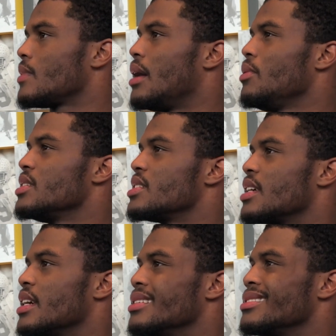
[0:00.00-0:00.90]
I wouldn't
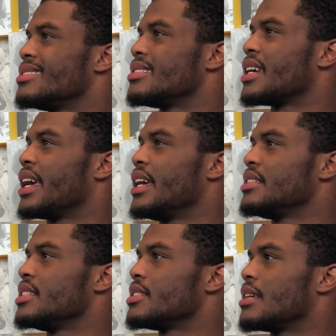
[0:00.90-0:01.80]
say
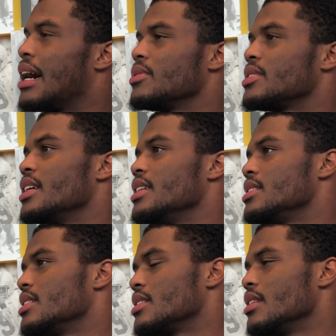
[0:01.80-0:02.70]
change. Just, I would say
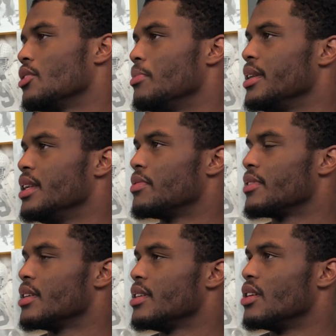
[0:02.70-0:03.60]
it's just a little bit
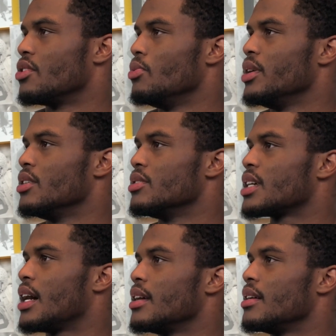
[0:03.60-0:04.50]
different. You know, the Will is
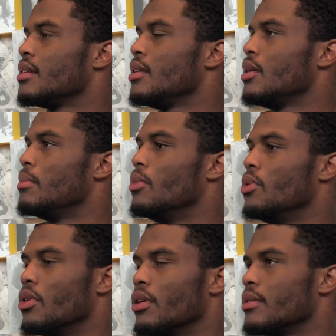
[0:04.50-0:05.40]
kind of
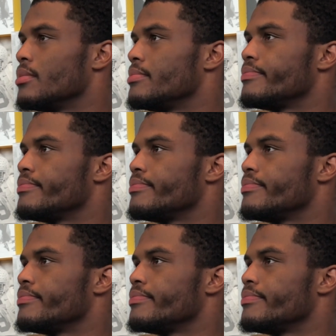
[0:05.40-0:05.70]
more,